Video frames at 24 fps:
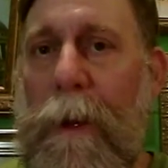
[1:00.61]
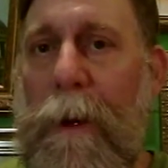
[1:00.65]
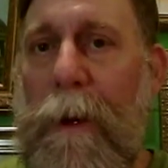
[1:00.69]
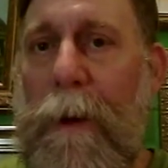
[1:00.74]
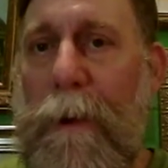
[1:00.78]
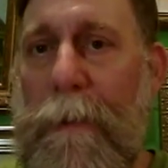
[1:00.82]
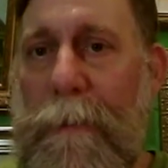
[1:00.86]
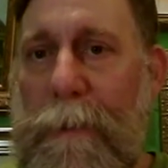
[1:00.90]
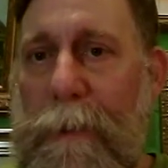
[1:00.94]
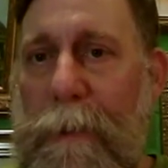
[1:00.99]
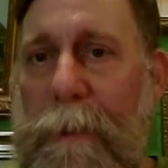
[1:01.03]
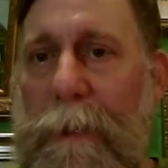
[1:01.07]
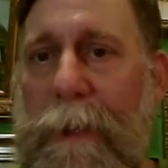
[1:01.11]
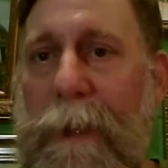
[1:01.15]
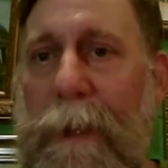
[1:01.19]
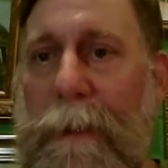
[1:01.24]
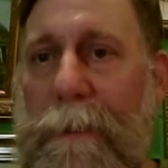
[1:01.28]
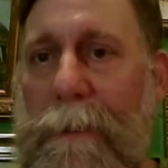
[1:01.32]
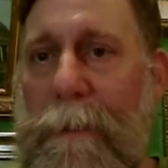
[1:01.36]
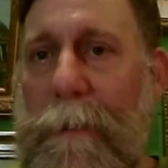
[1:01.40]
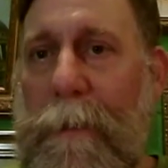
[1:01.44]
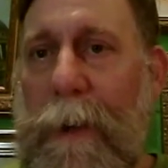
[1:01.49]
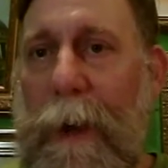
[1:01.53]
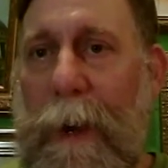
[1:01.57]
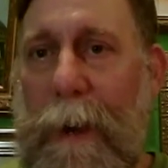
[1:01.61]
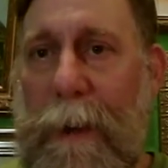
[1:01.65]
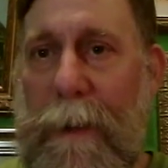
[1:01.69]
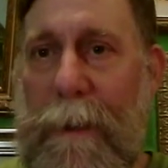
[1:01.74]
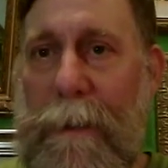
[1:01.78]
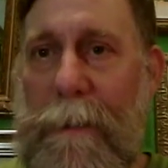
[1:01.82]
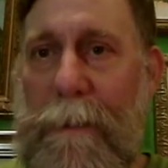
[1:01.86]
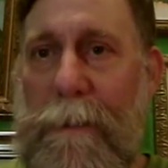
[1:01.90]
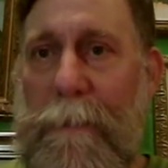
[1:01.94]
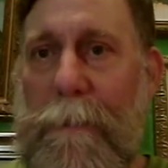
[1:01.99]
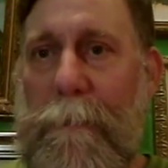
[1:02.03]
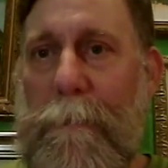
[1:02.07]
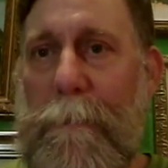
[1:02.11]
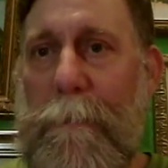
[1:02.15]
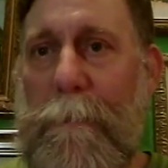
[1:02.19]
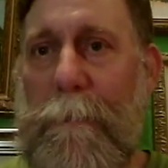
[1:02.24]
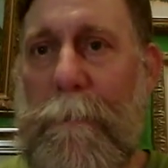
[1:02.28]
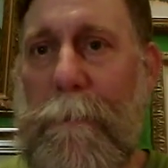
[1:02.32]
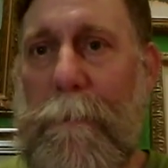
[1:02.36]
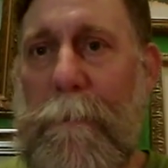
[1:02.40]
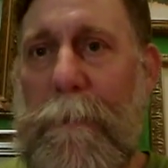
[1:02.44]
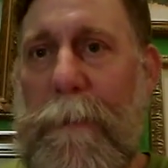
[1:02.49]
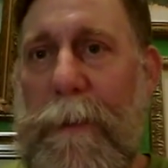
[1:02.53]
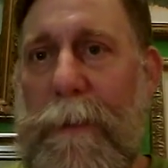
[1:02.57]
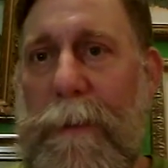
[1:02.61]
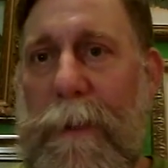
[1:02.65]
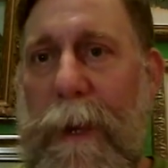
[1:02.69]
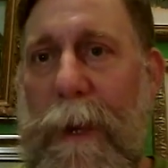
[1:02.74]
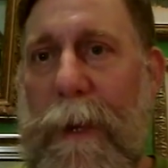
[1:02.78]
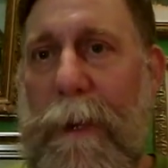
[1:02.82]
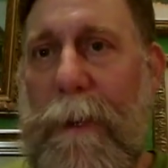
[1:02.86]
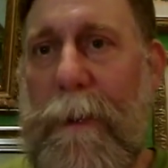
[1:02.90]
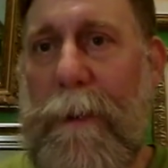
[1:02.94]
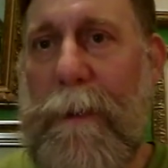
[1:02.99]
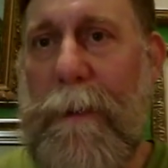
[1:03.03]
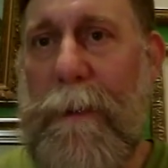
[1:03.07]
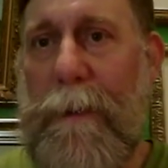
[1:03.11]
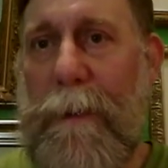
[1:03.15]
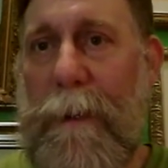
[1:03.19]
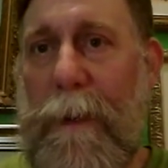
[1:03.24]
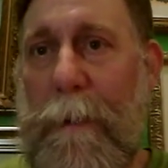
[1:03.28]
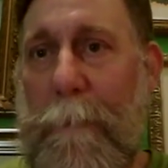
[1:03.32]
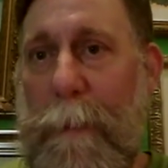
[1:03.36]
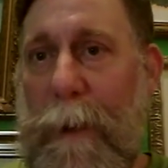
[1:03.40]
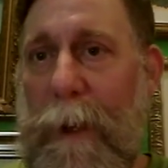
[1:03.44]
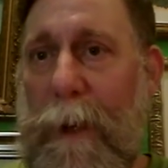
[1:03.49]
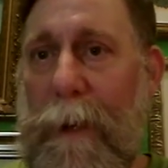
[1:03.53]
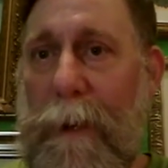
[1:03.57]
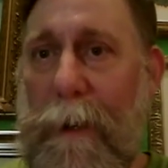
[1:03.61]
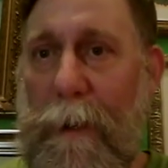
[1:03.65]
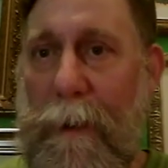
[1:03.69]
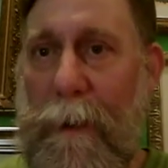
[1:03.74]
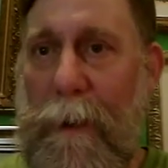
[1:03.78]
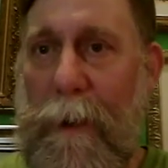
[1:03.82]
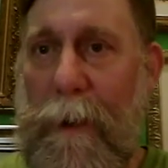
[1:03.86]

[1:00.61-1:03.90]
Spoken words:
Also, I'd like to thank the Take a Peek